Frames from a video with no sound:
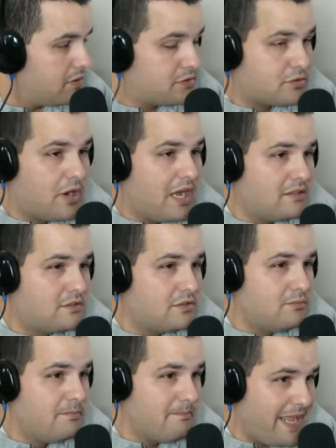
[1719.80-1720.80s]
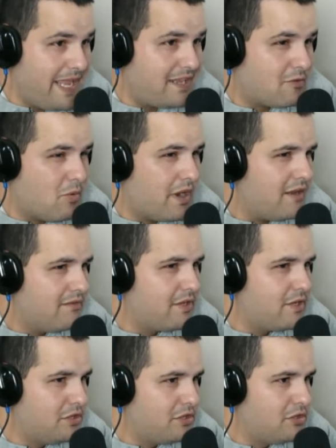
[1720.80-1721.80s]
try to make whatever
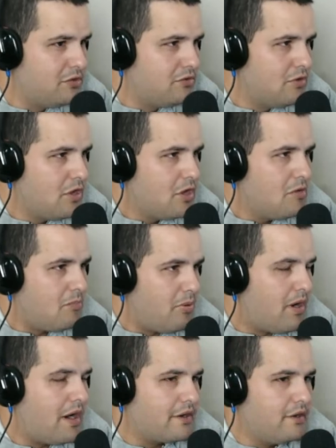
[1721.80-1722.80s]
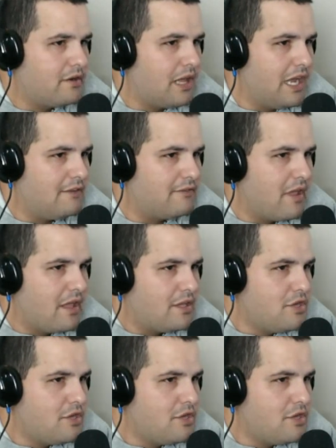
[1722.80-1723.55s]
you do part of your life.